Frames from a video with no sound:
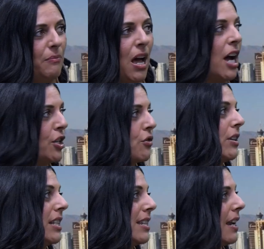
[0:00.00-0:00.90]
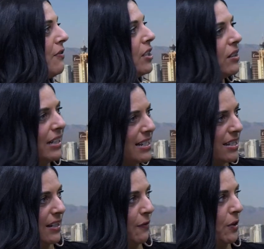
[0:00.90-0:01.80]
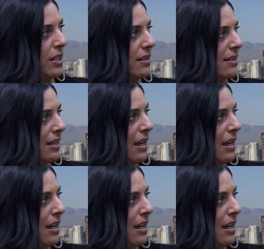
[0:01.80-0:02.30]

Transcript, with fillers: hundreds if there is a difference.